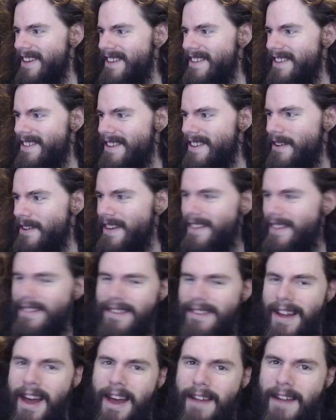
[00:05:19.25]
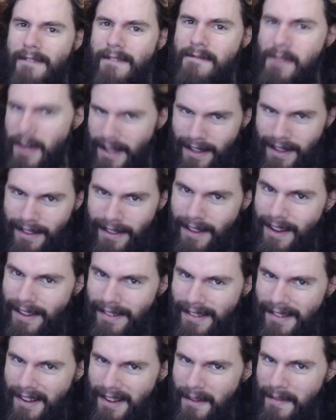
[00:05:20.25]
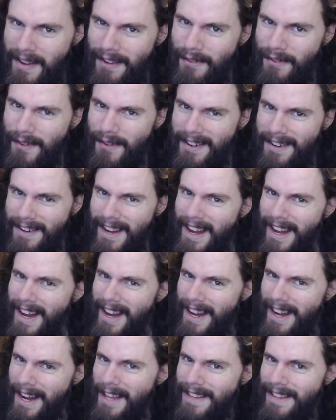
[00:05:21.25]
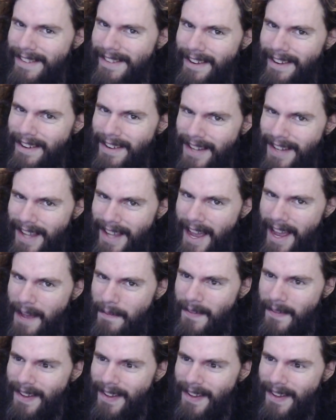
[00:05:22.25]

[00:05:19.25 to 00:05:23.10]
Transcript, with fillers: So it's not fucking lost on me, Twitter. I, I see your game.